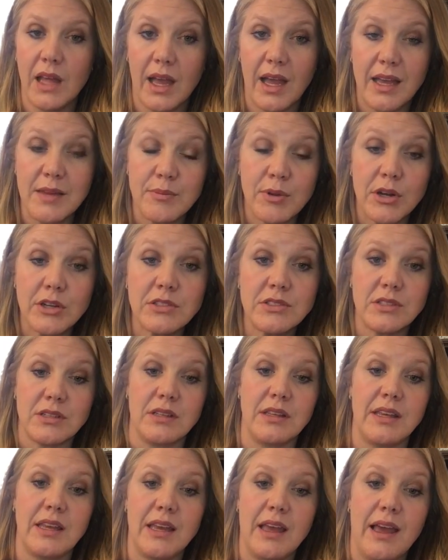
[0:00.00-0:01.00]
I
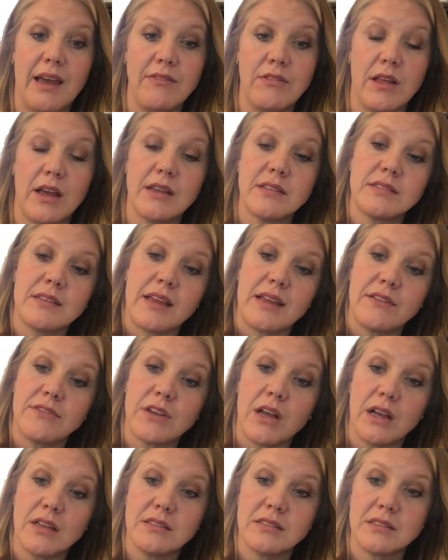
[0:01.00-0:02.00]
personally have lost sight of
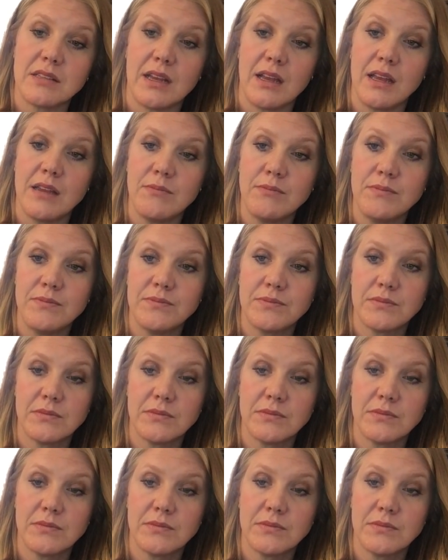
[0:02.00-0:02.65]
God's time.